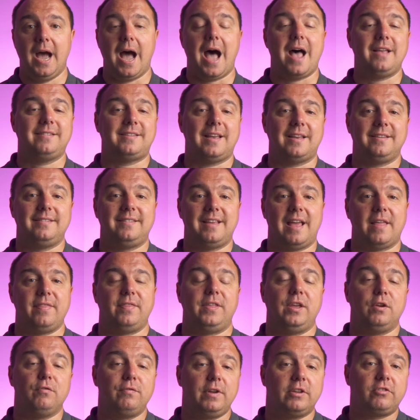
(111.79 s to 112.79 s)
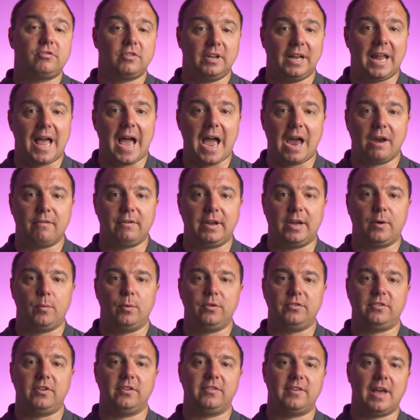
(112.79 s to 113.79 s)
As I said, the original iRig
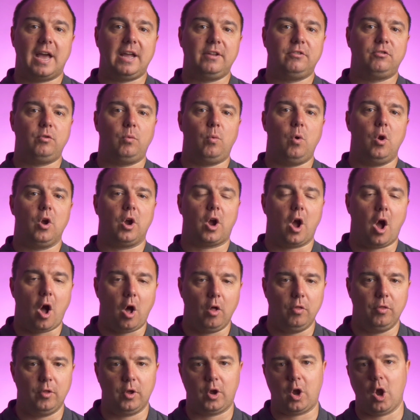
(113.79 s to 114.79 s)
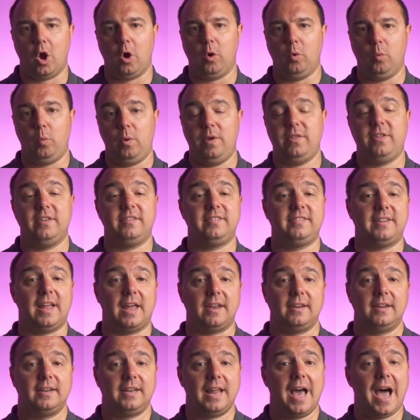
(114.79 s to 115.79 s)
was designed to work on the go with a
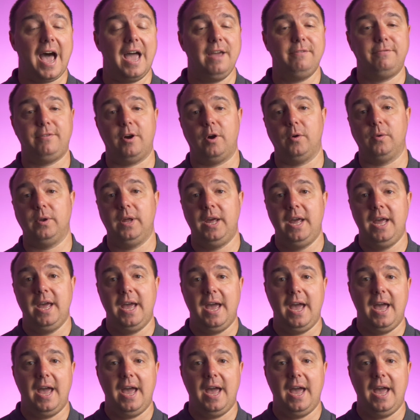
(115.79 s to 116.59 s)
standard iPhone,